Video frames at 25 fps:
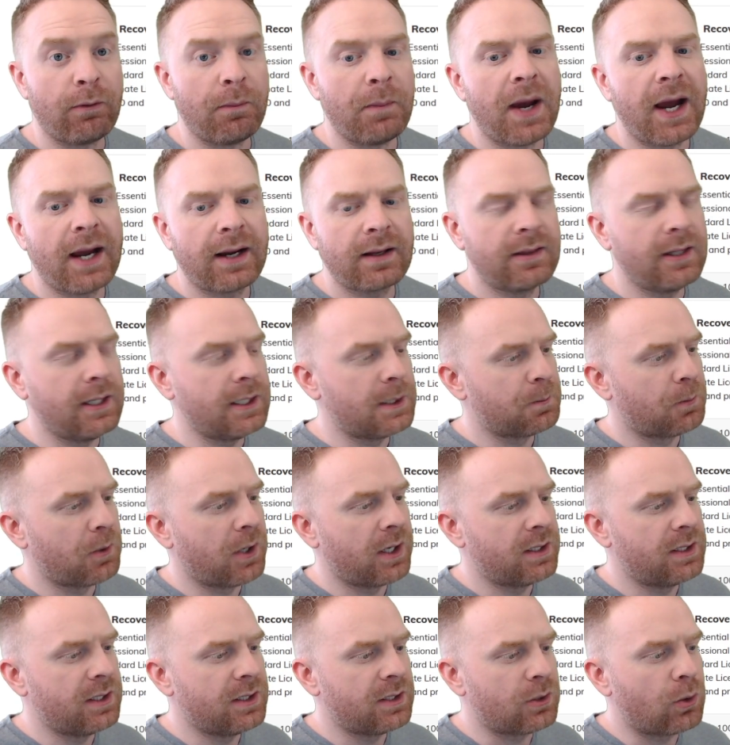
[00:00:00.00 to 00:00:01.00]
For Mac, these
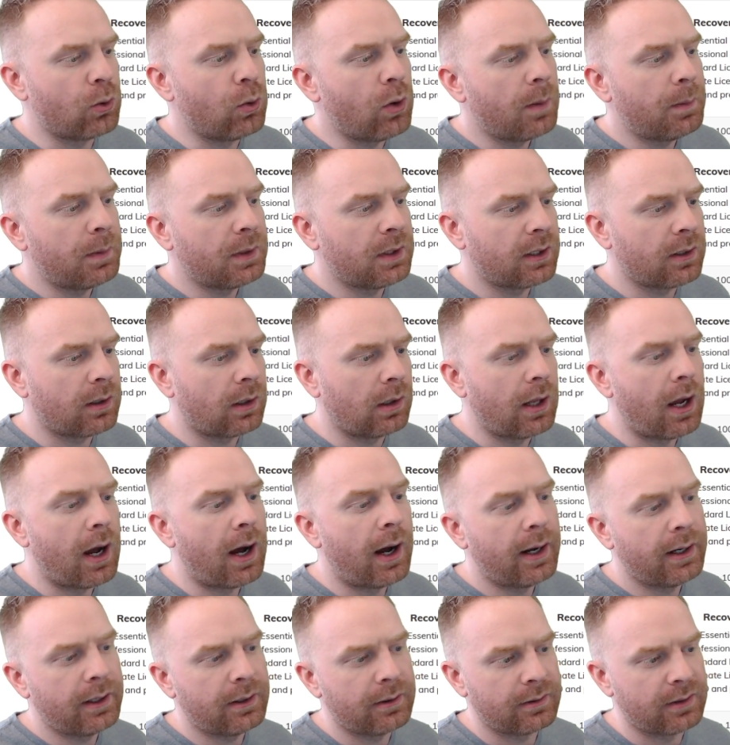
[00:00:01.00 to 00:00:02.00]
prices go up a little
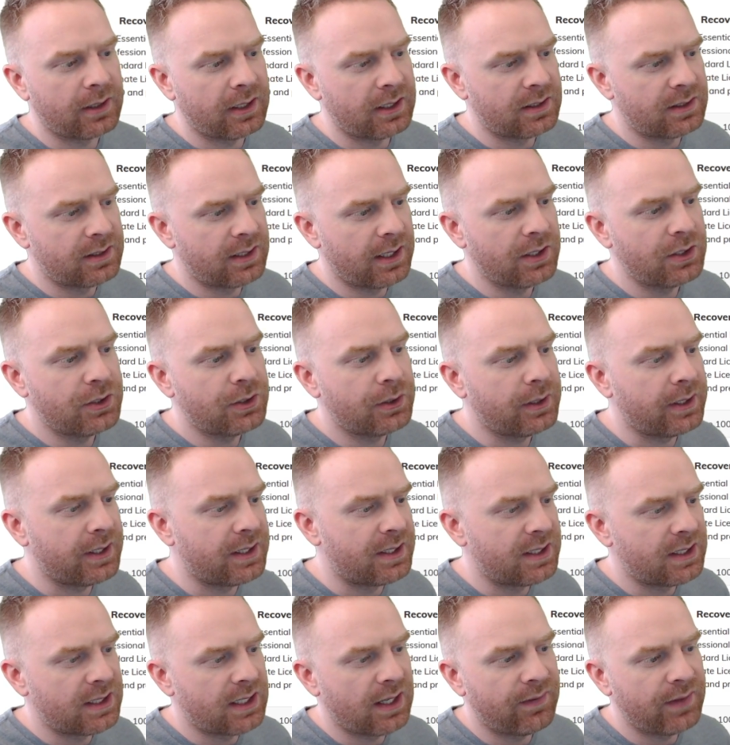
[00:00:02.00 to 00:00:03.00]
higher. The Essential
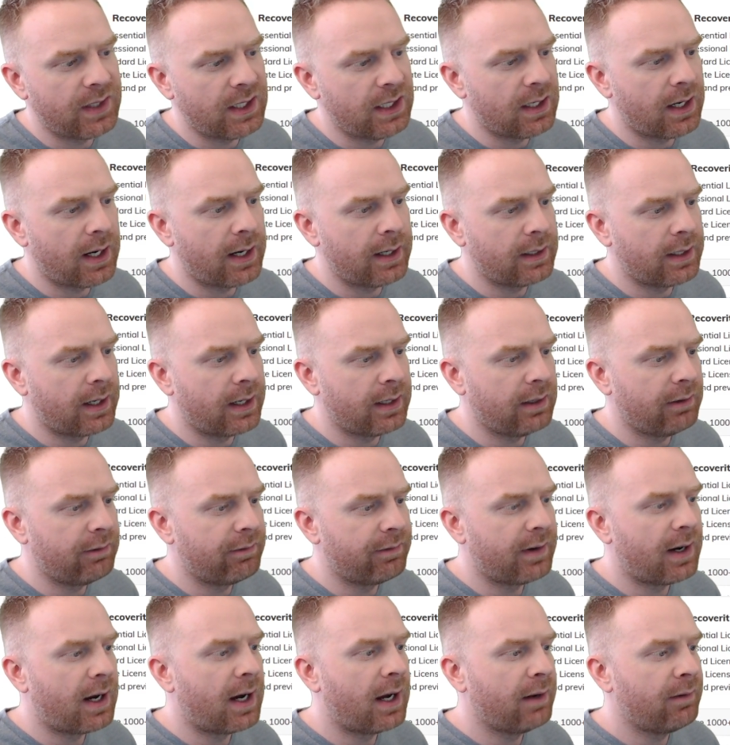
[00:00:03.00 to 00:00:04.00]
is
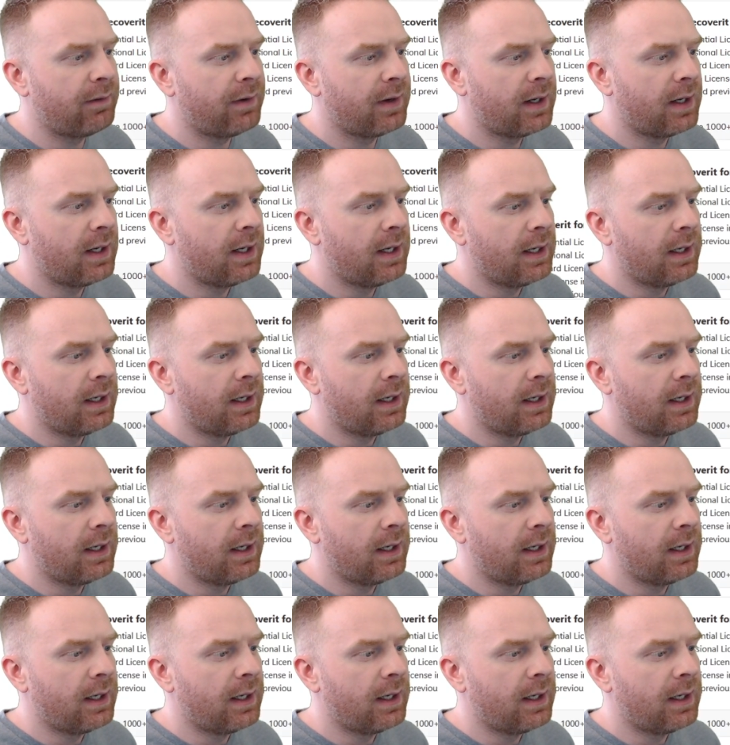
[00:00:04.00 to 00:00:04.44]
$79.95